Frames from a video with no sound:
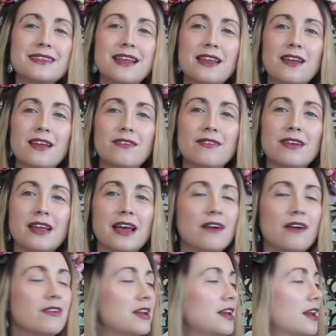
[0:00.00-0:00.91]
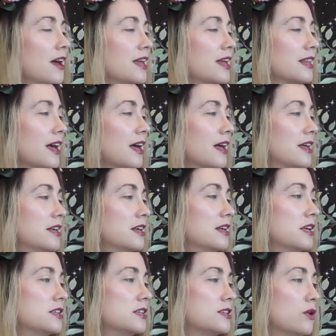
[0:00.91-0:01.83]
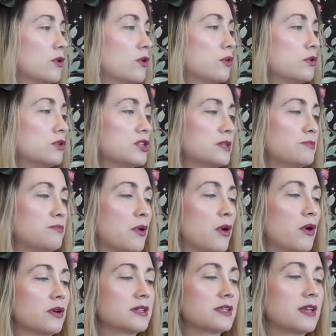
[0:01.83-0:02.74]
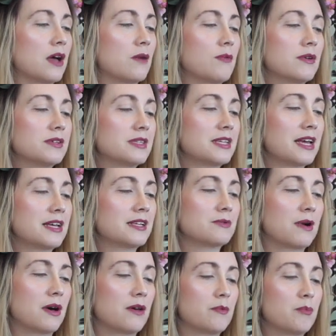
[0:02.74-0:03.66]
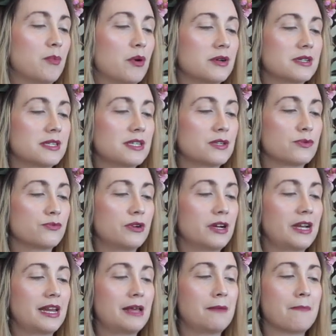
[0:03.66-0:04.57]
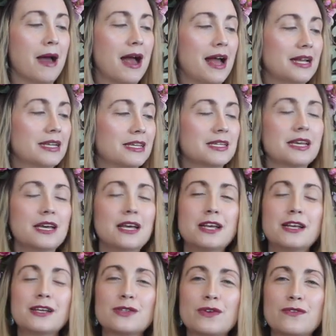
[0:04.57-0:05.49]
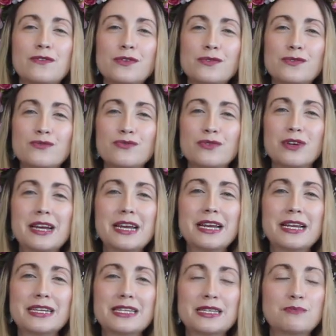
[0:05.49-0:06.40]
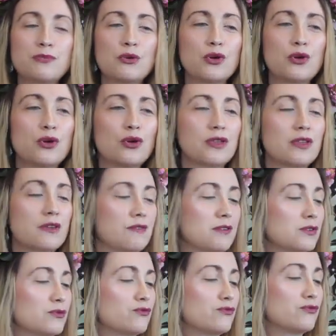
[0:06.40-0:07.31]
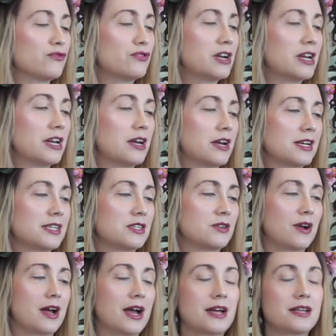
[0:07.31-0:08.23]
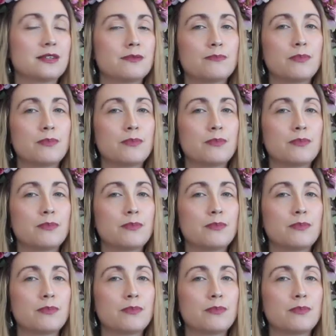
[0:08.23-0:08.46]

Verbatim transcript: that lovely? I really like that. So gorgeous box. I will say as well, the box is really matte so it feels really smooth, it feels really nice in your hand.